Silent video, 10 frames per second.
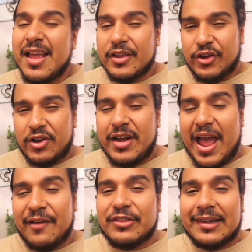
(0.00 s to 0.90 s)
you're gonna
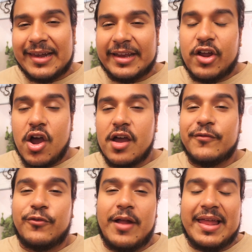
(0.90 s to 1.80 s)
have the light on
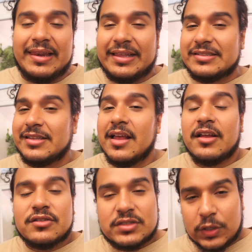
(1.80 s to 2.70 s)
for at least
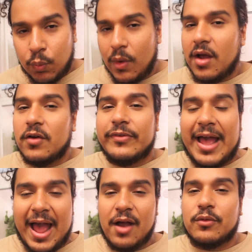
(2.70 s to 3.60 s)
12
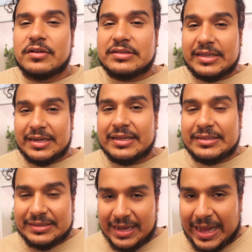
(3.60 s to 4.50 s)
hours in a
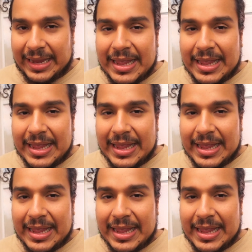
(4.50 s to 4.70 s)
day.